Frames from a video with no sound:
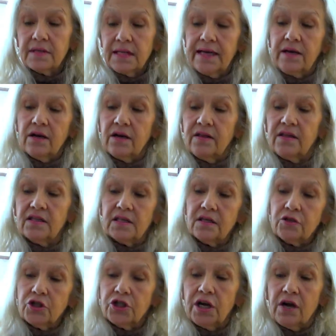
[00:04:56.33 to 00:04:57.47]
laid it on this
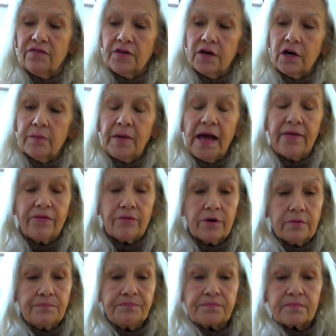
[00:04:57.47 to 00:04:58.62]
little shelf in our
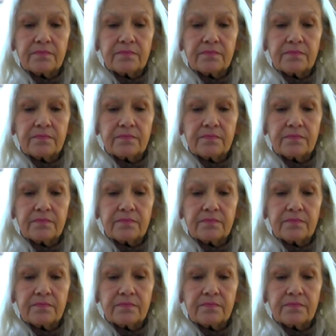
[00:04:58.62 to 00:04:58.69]
bathroom